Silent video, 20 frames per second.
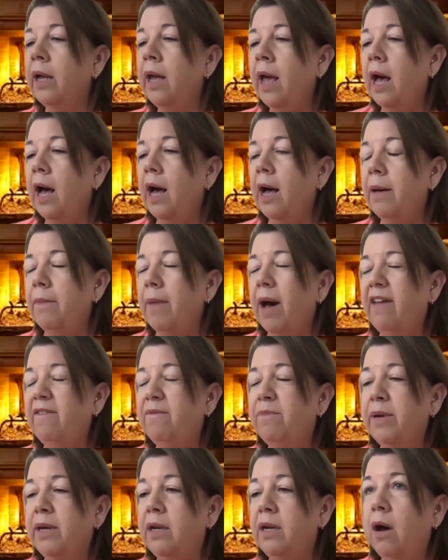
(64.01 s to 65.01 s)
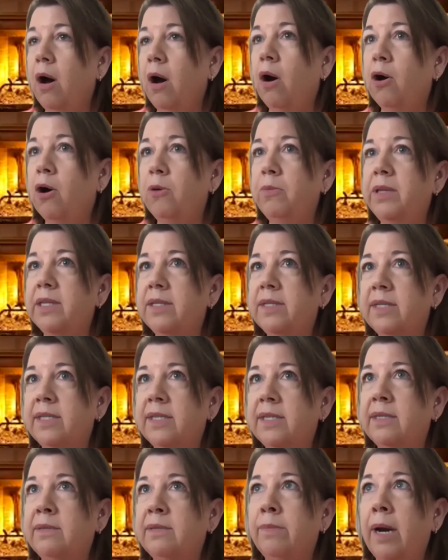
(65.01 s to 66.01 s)
I've been home.
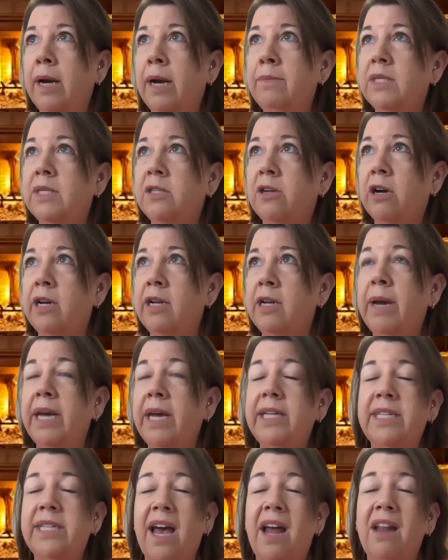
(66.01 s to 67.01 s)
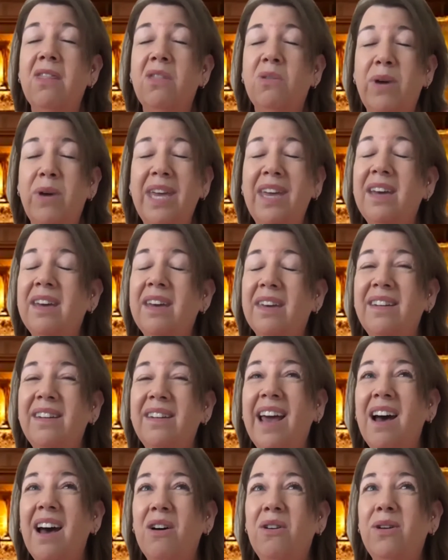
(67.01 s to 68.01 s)
I'm starting my 10th week
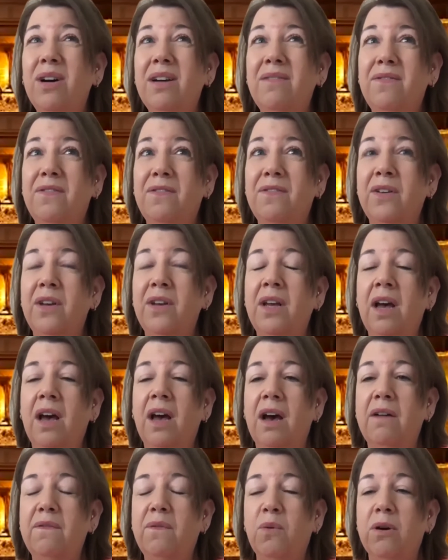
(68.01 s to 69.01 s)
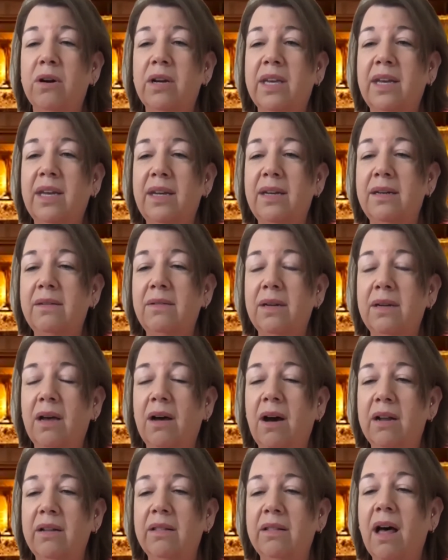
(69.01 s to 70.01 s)
now of working
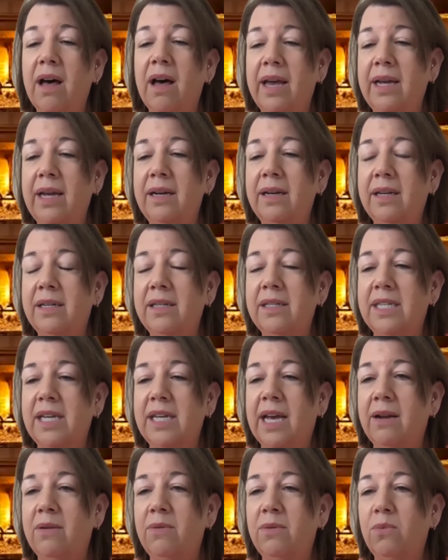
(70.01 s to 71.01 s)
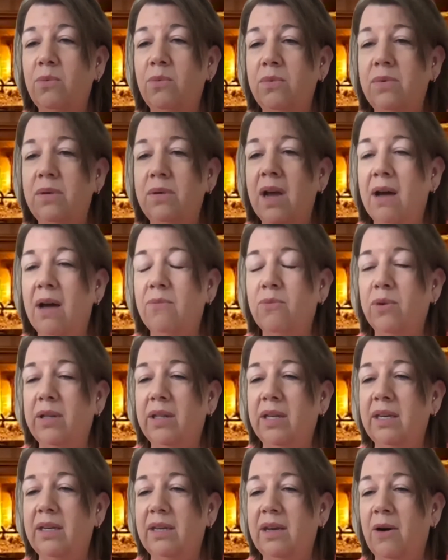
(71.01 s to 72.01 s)
online and not
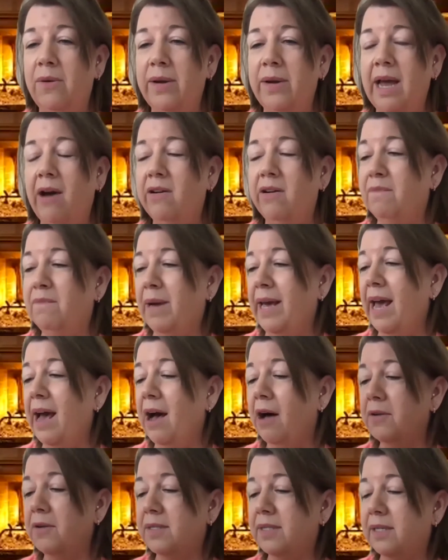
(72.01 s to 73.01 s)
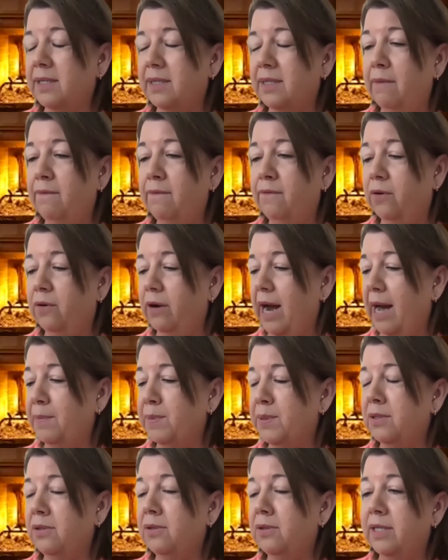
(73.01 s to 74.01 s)
really going out of my house except for
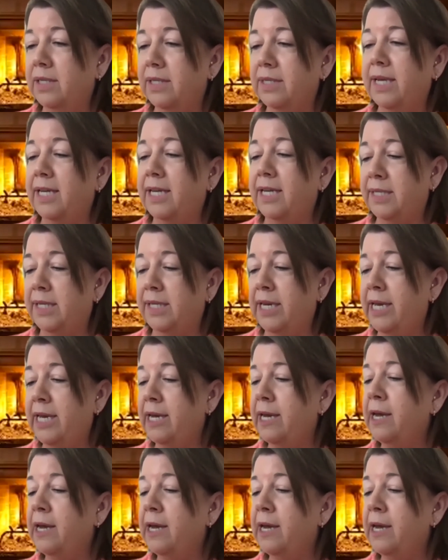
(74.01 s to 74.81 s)
absolute necessity.